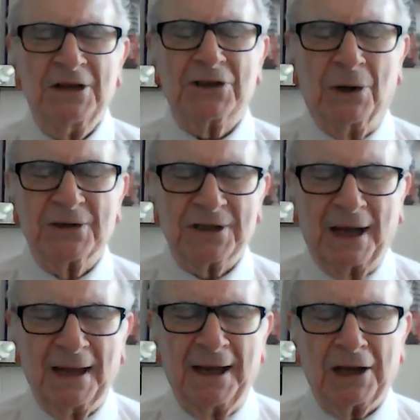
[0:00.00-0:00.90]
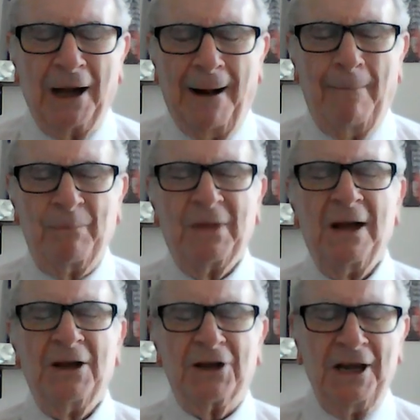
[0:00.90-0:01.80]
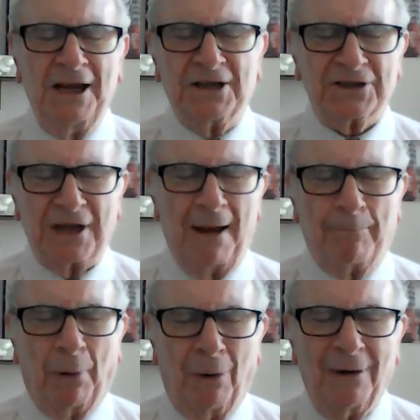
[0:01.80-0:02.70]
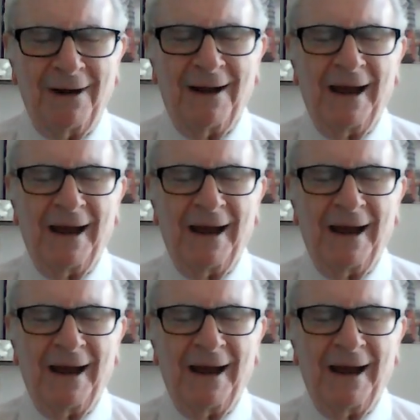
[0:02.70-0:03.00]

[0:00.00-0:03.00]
shall suddenly come to his temple.